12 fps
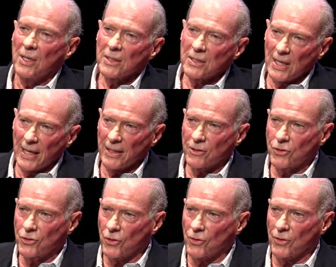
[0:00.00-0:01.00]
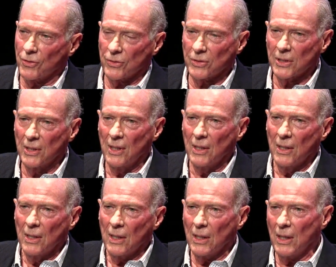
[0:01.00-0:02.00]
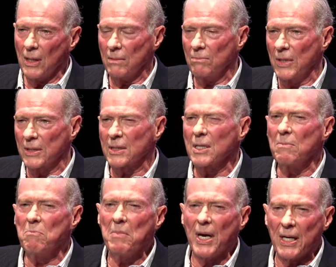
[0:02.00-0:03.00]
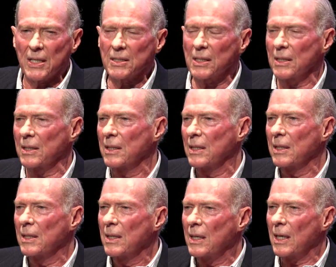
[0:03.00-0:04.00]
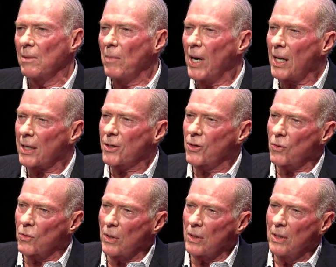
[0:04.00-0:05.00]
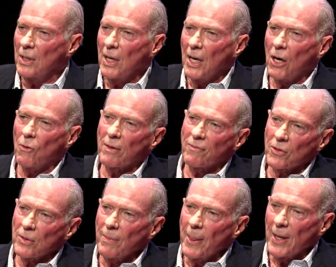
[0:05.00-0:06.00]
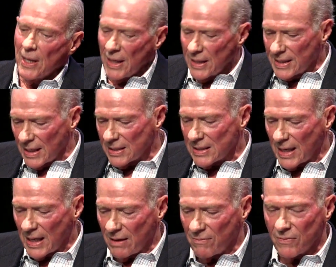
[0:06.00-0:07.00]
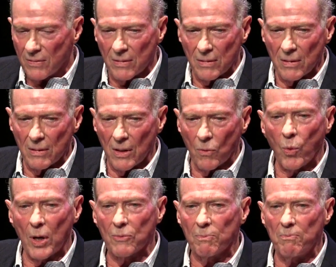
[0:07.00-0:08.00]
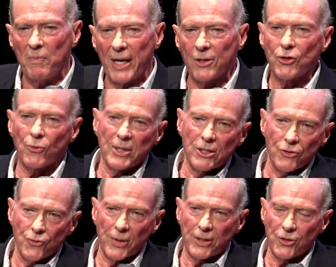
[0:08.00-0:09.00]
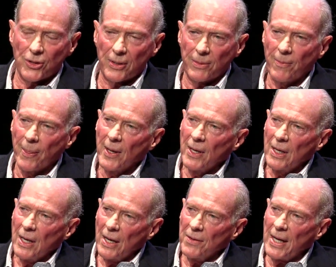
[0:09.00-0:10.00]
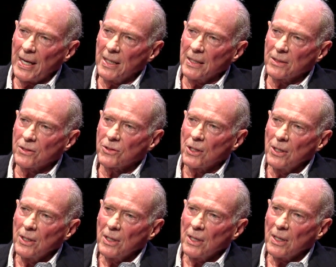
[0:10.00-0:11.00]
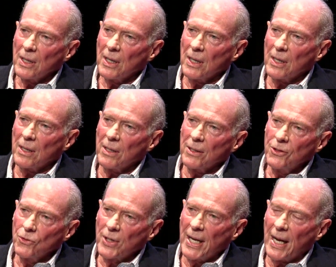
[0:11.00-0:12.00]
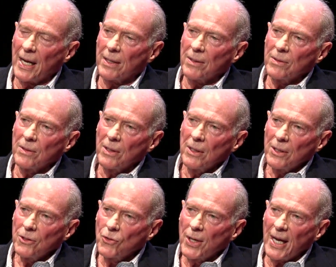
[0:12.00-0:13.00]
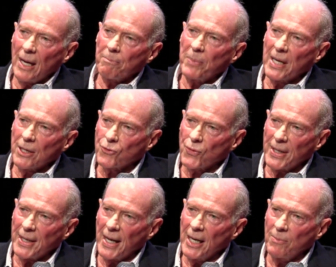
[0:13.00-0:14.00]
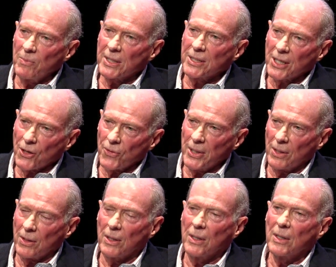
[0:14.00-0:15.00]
science journals. It's an amazing molecule. However, it does have one major restriction, and that is you can't penetrate any material.